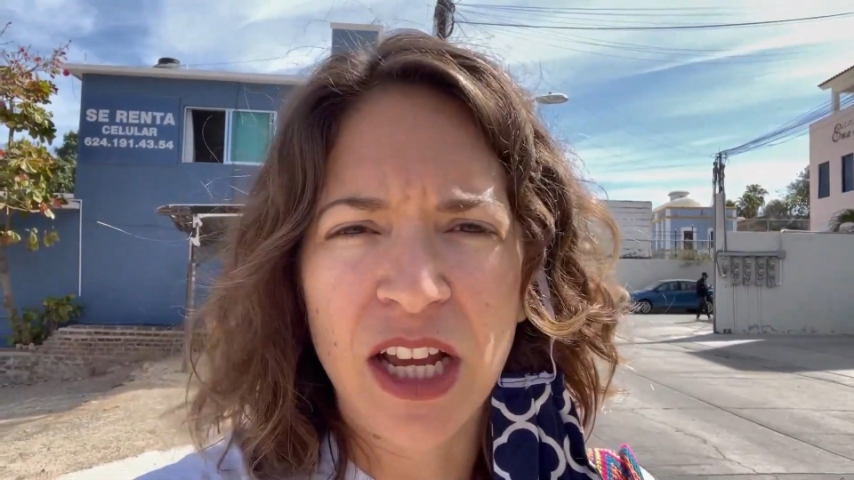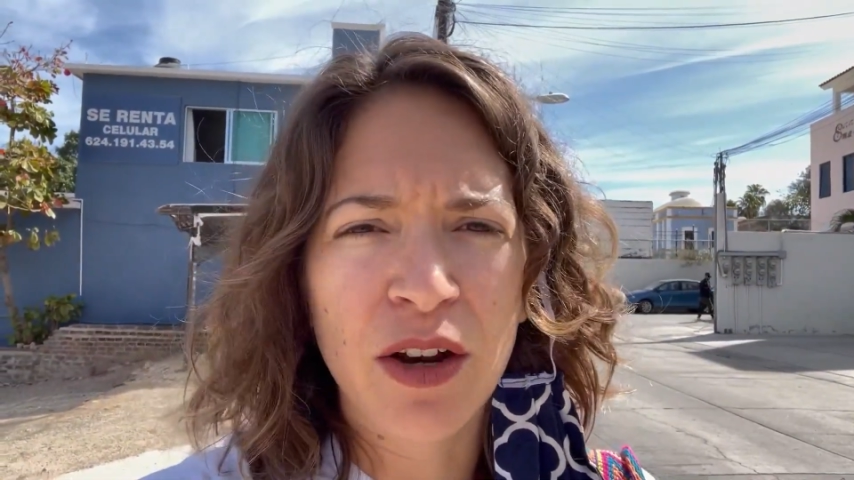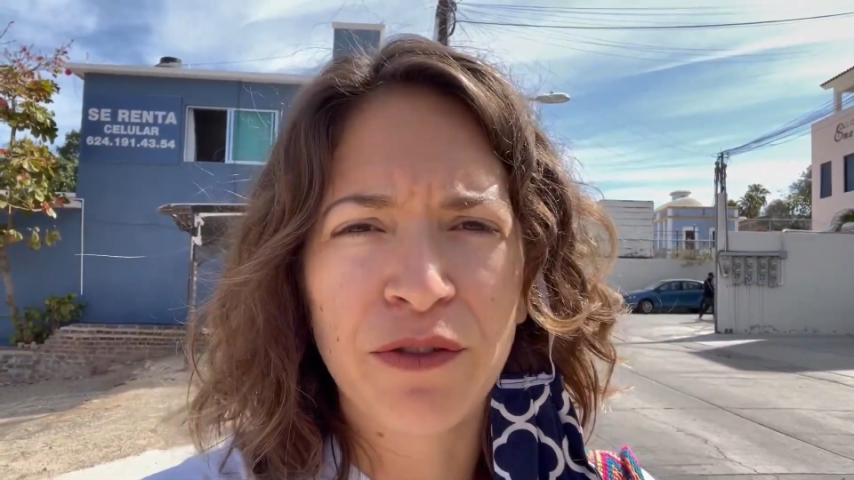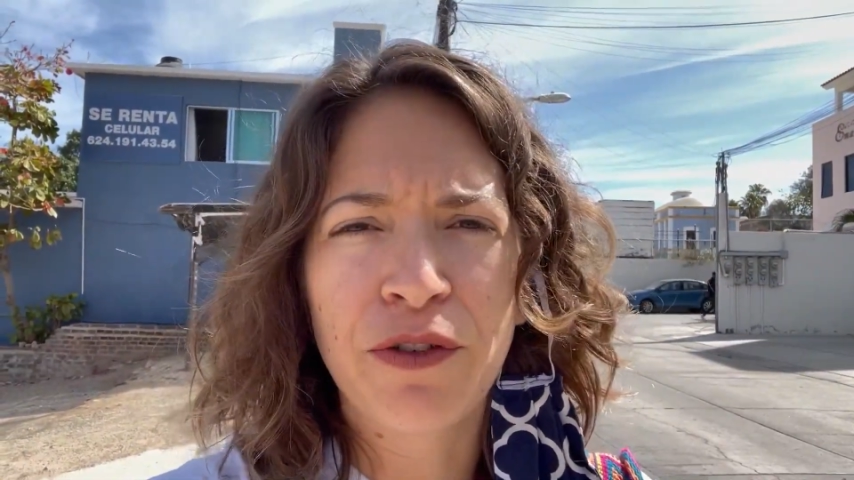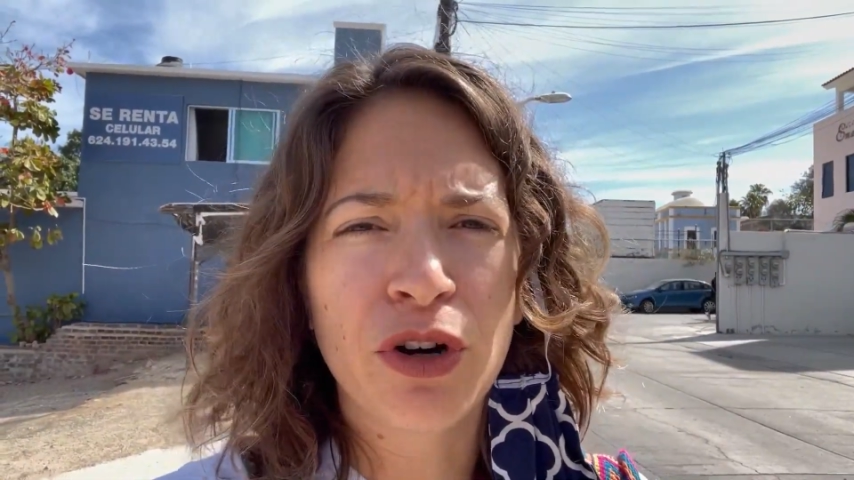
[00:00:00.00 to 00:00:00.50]

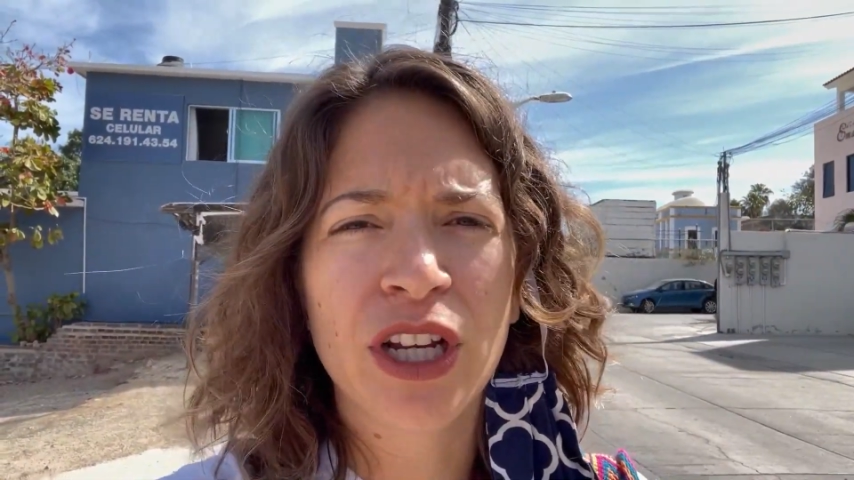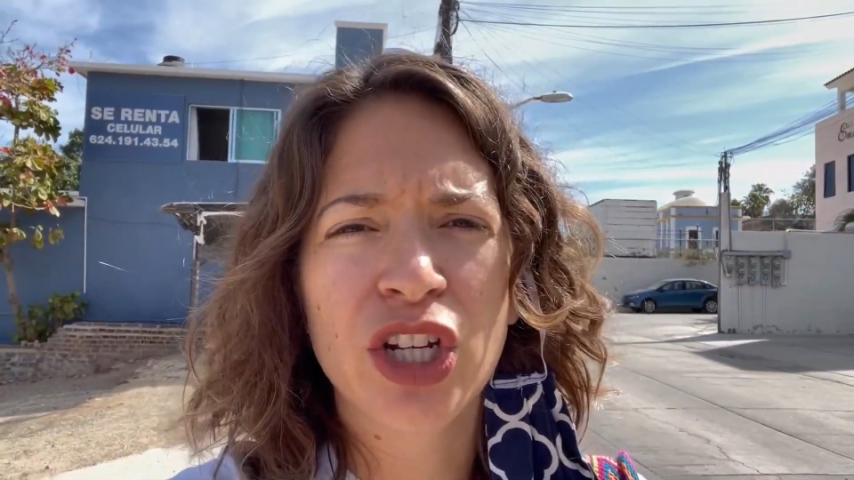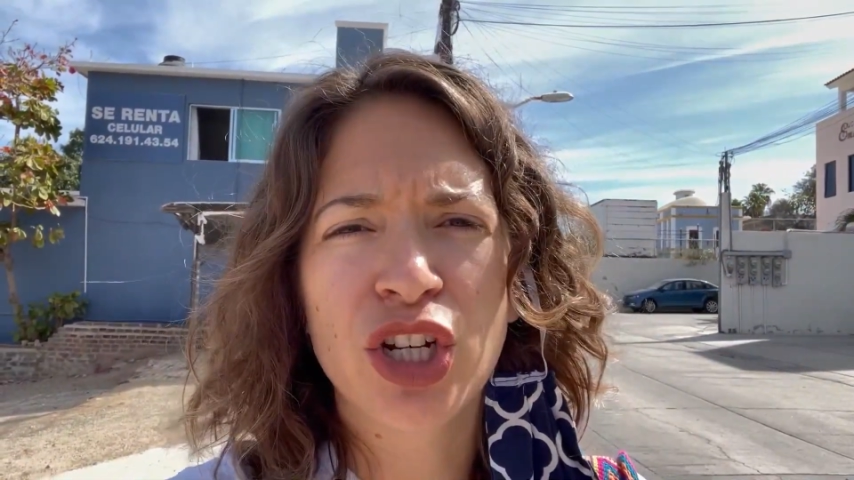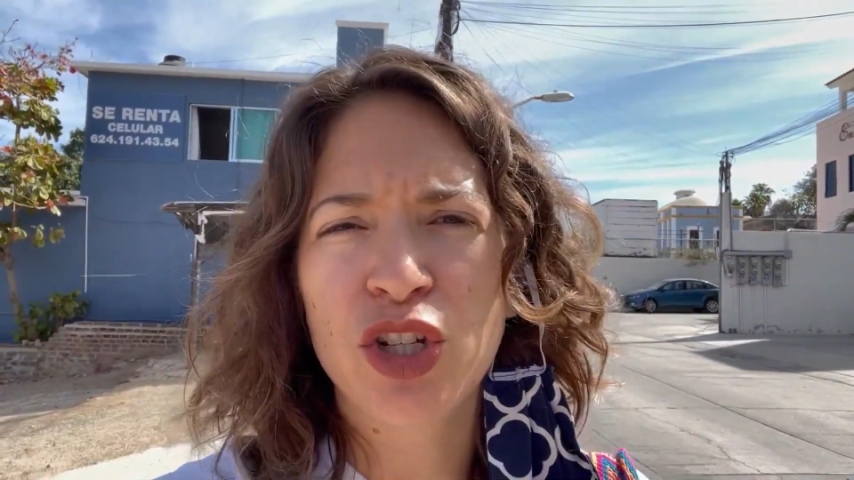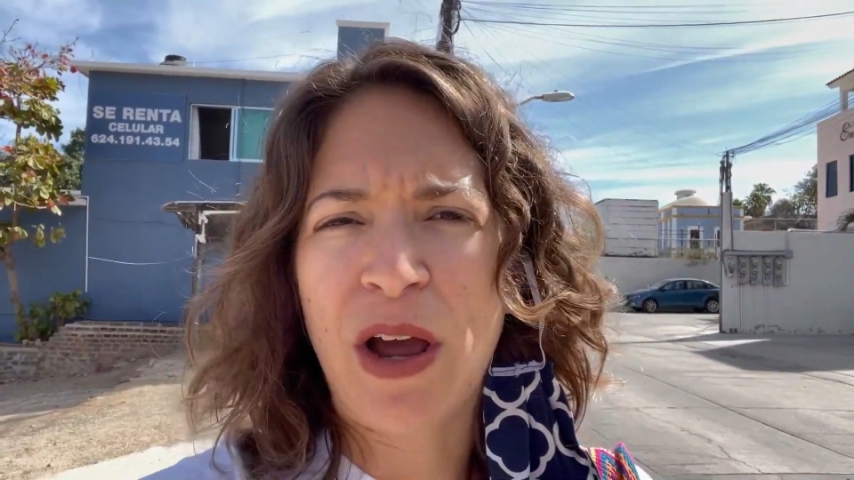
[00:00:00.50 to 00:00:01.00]

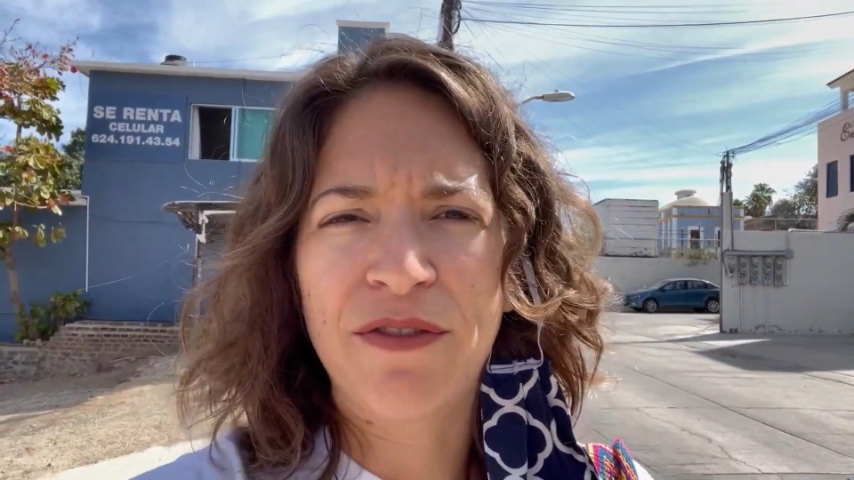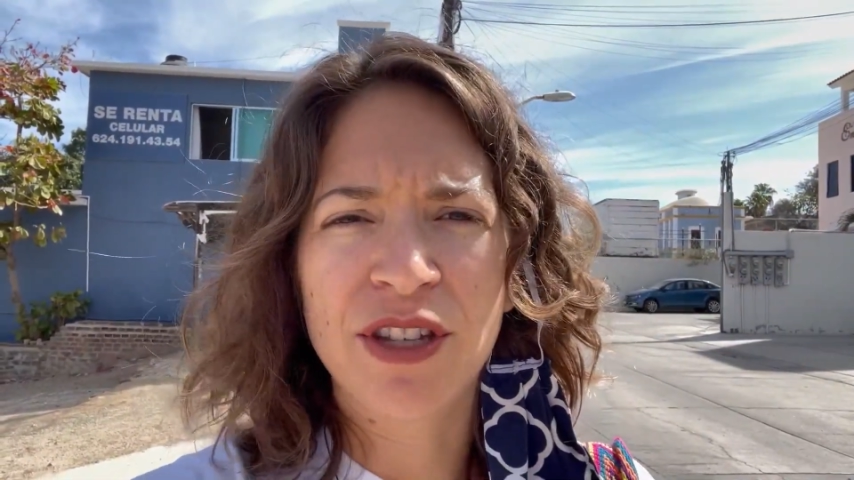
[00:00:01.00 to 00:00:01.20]
unfurnished and you have